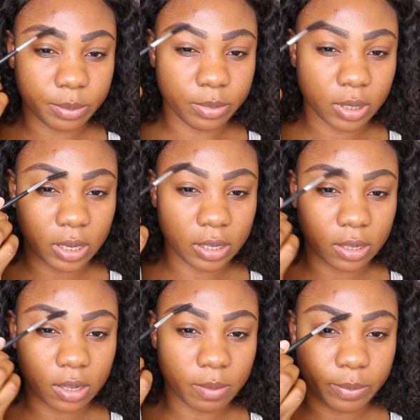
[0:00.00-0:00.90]

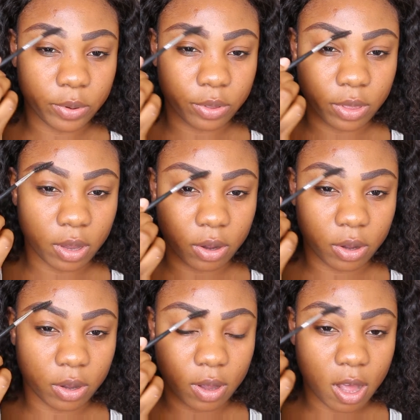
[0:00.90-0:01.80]
blend both
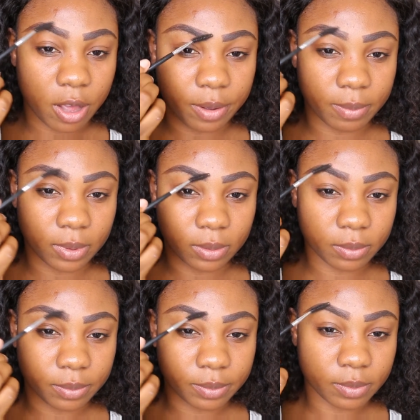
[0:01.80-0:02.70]
your
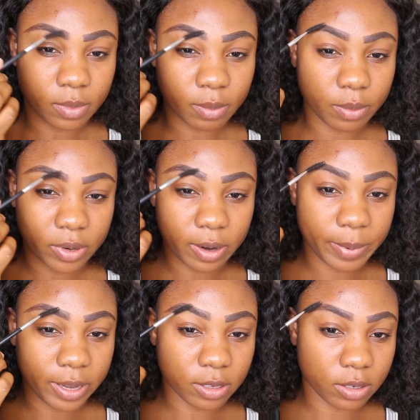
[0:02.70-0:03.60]
brow
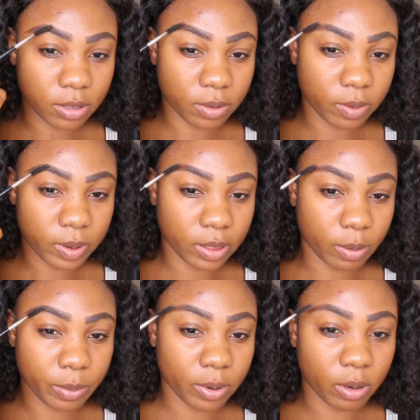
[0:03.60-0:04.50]
pencil and
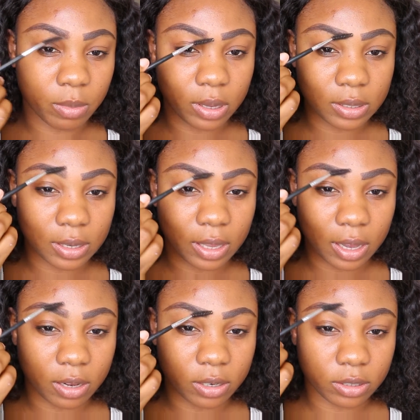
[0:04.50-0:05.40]
the pomade
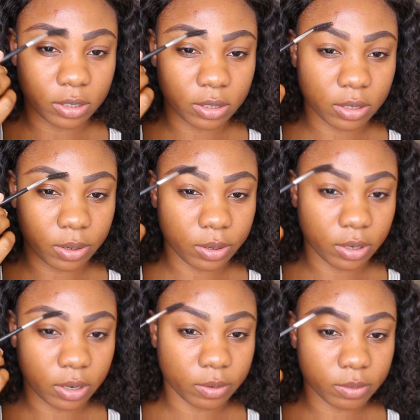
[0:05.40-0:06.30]
together, just so,
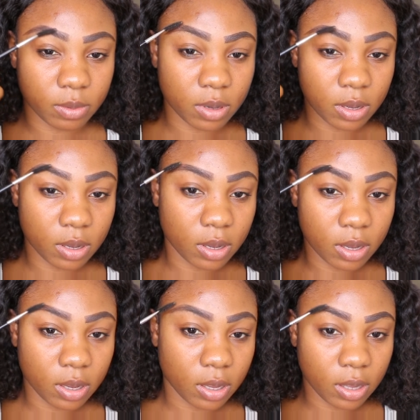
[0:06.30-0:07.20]
you know,
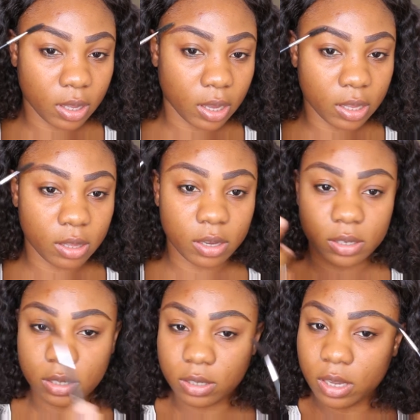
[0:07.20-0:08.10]
it can look
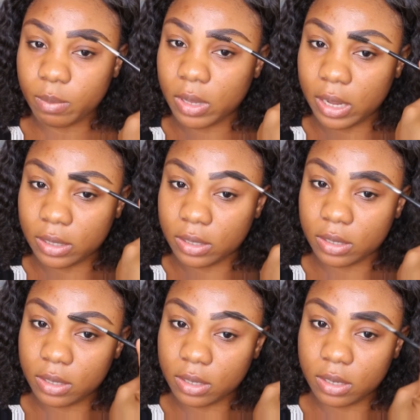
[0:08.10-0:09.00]
seamless.